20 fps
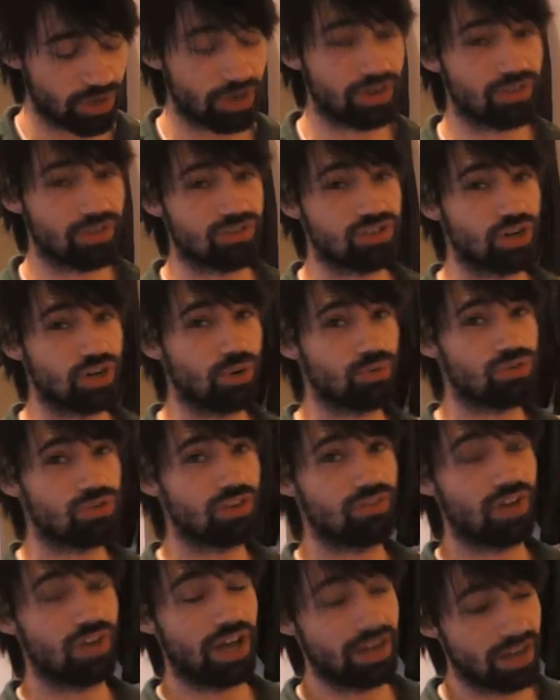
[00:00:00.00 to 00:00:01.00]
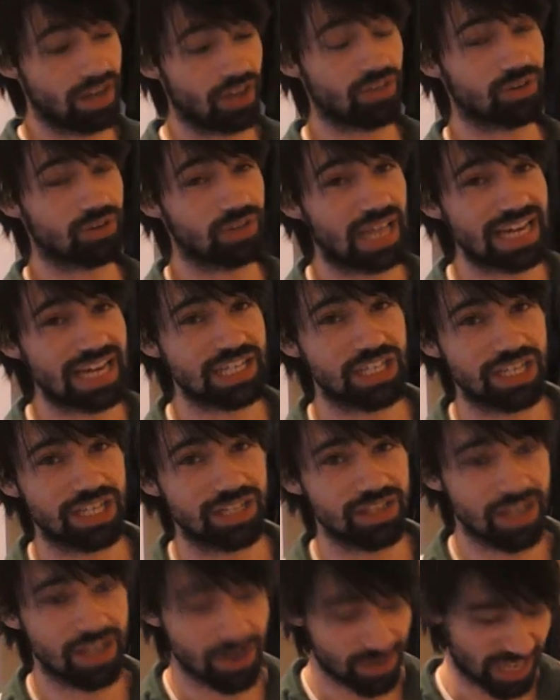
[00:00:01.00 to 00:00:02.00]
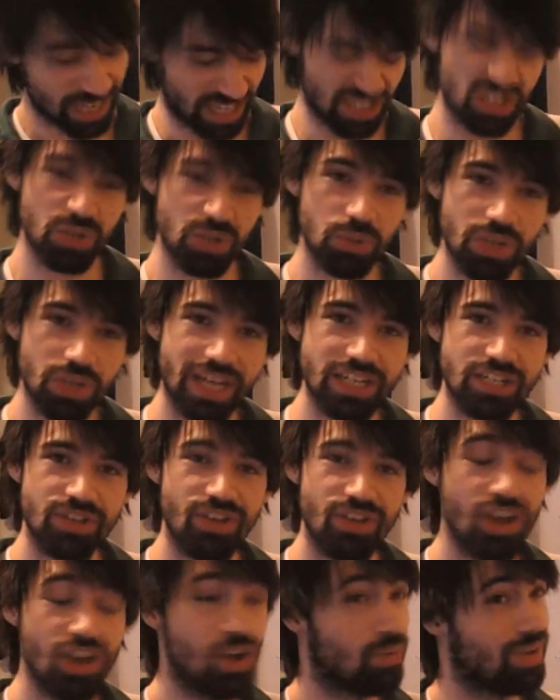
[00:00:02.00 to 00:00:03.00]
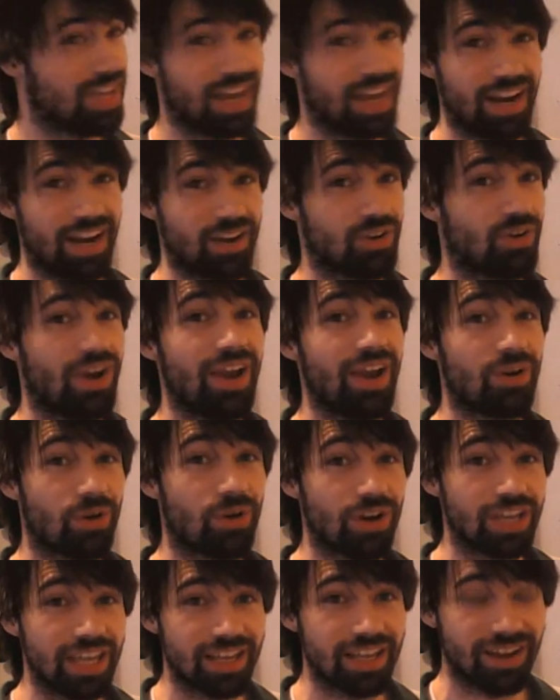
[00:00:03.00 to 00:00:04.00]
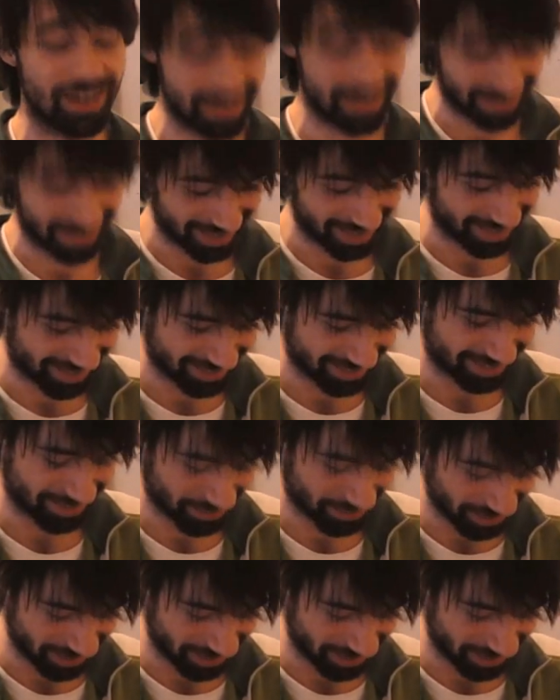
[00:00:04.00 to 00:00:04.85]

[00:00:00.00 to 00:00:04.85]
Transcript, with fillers: Curtis Joseph, another legend. We've got two legends. We got a great rookie card. That is actually a